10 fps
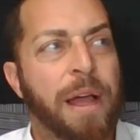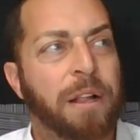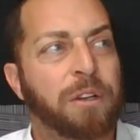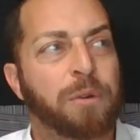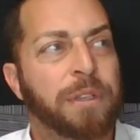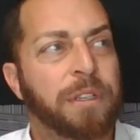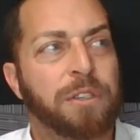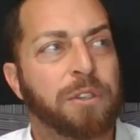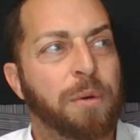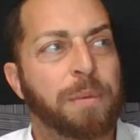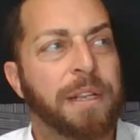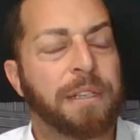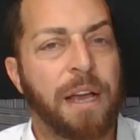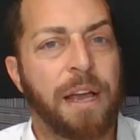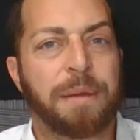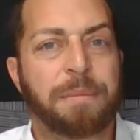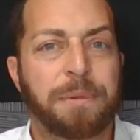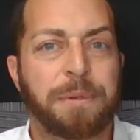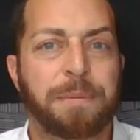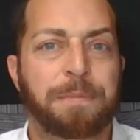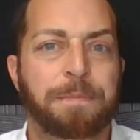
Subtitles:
eloquently so many times.